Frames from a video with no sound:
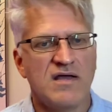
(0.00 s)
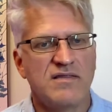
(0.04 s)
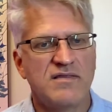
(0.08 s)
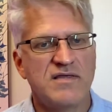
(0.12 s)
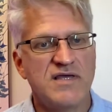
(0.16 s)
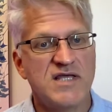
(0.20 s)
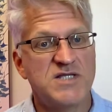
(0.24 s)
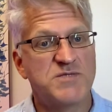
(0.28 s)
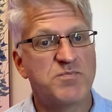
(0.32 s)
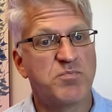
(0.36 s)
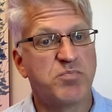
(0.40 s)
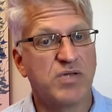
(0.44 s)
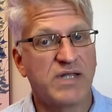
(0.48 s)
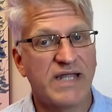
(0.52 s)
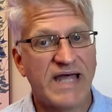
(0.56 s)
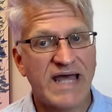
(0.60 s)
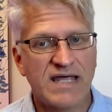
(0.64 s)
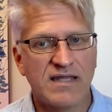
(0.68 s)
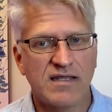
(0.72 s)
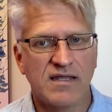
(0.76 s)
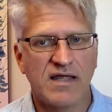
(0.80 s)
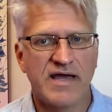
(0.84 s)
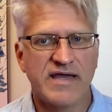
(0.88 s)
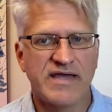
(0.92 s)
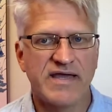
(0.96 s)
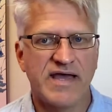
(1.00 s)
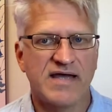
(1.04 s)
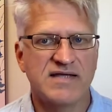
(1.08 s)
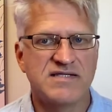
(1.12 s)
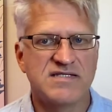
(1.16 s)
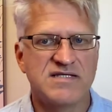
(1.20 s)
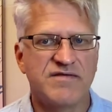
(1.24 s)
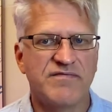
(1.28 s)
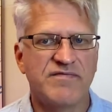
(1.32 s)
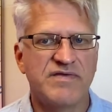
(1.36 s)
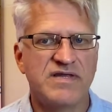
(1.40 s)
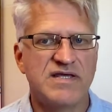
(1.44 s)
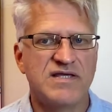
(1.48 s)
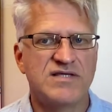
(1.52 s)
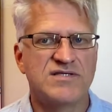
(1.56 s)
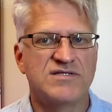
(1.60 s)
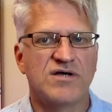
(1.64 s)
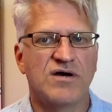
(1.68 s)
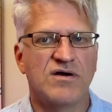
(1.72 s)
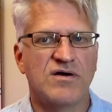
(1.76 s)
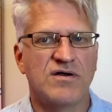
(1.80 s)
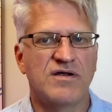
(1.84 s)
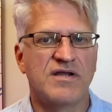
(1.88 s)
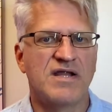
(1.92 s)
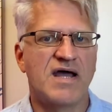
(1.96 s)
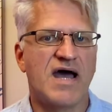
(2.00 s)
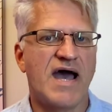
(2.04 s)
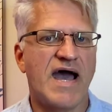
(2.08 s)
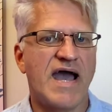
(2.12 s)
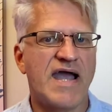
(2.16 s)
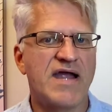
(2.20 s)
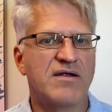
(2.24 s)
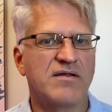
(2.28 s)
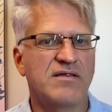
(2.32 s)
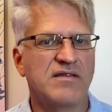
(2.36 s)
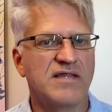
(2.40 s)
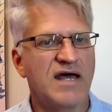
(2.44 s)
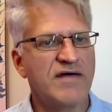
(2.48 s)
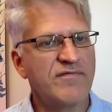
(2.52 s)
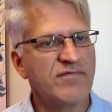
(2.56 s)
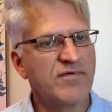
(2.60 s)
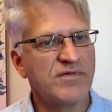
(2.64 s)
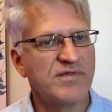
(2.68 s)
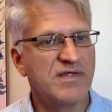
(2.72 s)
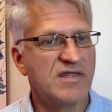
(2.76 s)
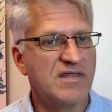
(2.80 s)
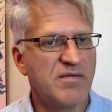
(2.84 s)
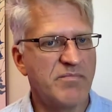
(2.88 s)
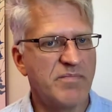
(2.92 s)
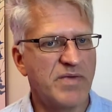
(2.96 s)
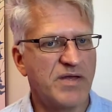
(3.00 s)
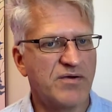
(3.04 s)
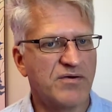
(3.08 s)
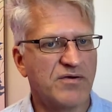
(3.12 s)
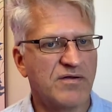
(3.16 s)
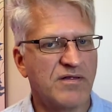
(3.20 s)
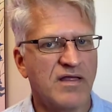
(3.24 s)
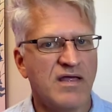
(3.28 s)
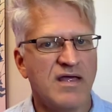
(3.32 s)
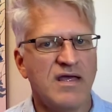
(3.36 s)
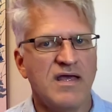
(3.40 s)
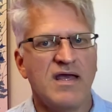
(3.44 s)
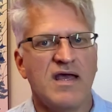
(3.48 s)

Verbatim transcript: These plant-like activities are on a higher level than the mineral.